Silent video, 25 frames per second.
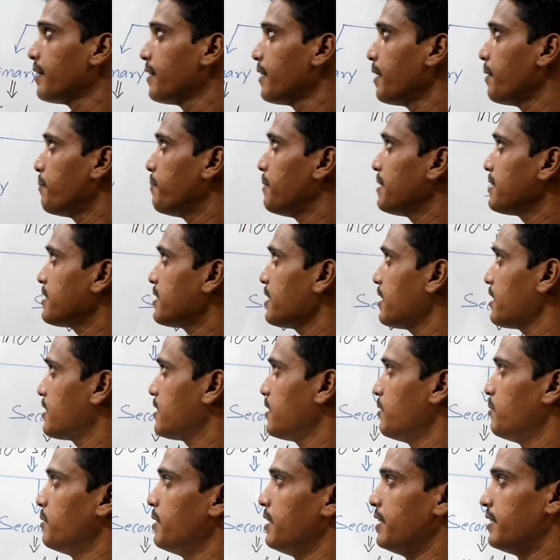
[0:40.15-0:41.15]
a business
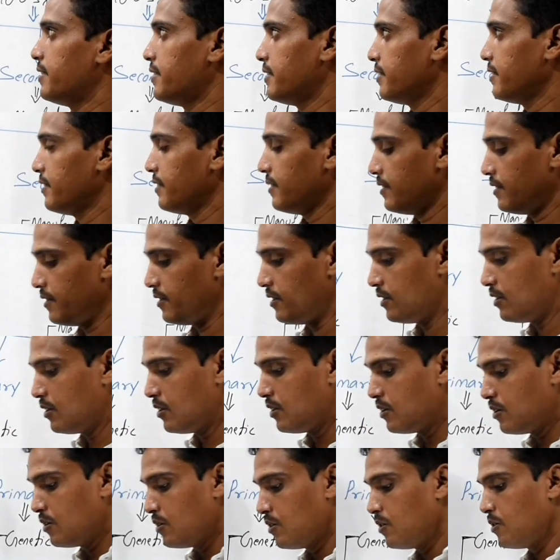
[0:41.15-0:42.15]
unit,
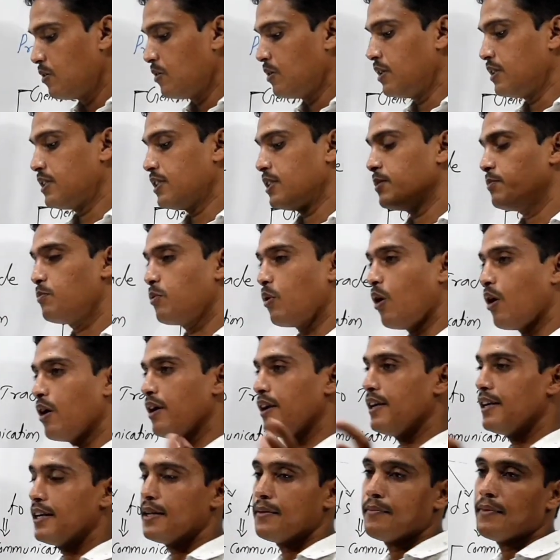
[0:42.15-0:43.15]
which is
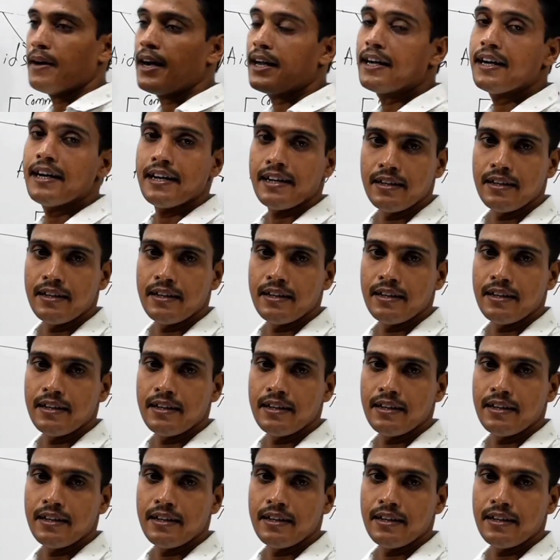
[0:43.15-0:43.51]
broadly divided